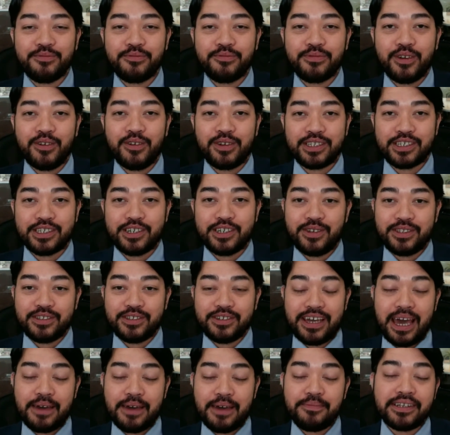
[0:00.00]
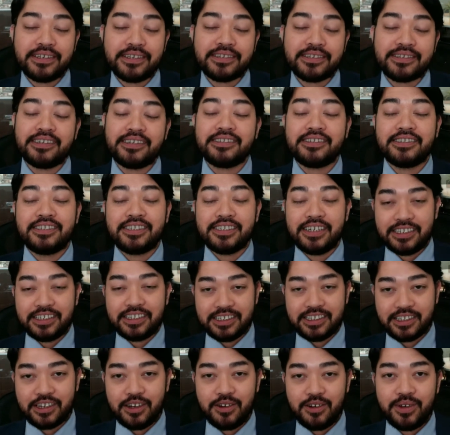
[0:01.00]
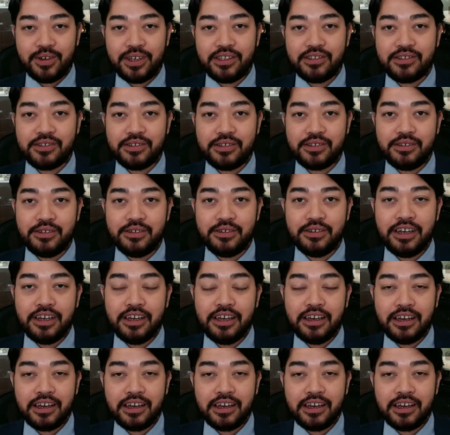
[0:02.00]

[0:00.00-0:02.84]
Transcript: what's going to happen is the judge is going to